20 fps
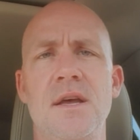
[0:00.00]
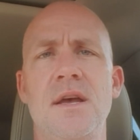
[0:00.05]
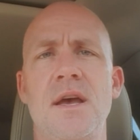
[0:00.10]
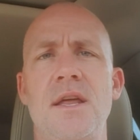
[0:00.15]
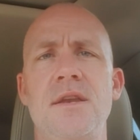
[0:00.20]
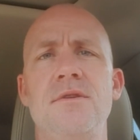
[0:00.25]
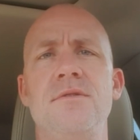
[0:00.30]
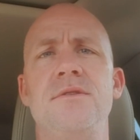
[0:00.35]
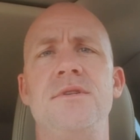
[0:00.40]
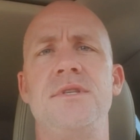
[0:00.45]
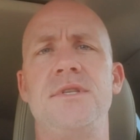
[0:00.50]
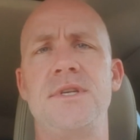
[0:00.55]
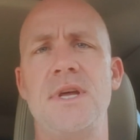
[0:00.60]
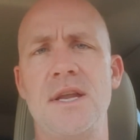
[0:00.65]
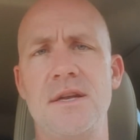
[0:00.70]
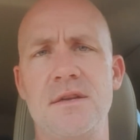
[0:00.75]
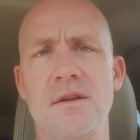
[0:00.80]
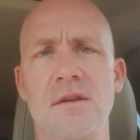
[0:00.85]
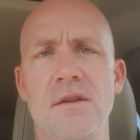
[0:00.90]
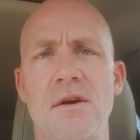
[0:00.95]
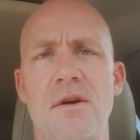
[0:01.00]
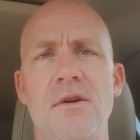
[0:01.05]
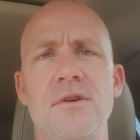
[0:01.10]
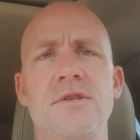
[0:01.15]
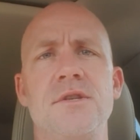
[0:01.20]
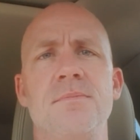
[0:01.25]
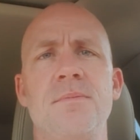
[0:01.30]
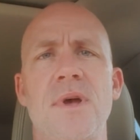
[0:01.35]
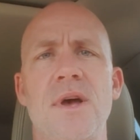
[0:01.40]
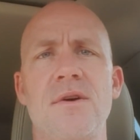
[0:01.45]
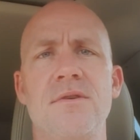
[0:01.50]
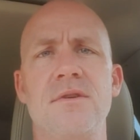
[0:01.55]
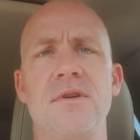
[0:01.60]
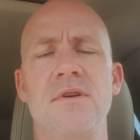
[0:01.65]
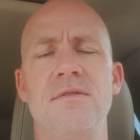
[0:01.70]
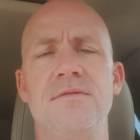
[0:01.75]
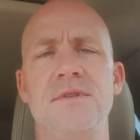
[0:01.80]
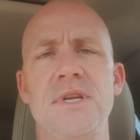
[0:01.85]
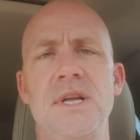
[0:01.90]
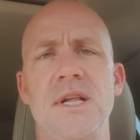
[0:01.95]
and you sent a large amount
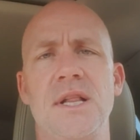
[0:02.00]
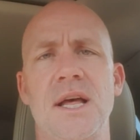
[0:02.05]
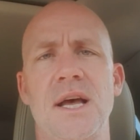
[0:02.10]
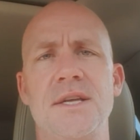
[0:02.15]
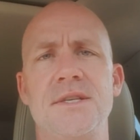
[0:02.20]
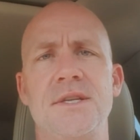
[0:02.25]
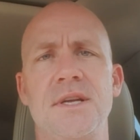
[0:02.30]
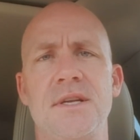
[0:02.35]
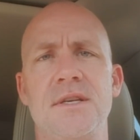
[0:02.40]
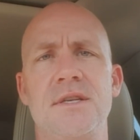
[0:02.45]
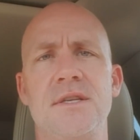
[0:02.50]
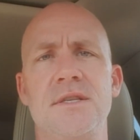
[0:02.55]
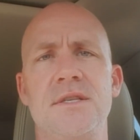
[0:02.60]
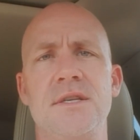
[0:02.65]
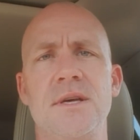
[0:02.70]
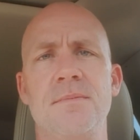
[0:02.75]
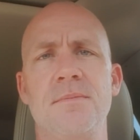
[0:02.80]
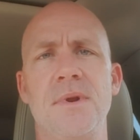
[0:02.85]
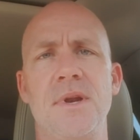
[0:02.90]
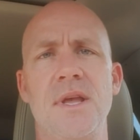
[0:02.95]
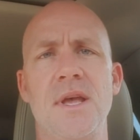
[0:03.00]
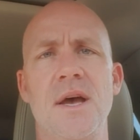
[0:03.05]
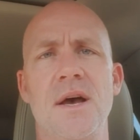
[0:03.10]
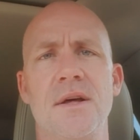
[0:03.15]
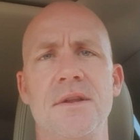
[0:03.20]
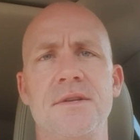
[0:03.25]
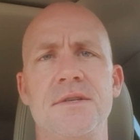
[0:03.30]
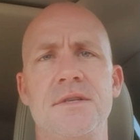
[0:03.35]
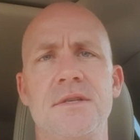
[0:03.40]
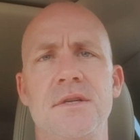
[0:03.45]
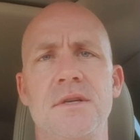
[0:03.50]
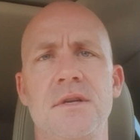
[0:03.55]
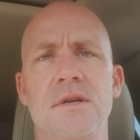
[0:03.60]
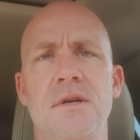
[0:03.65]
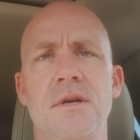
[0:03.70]
of Z Classic to somebody else,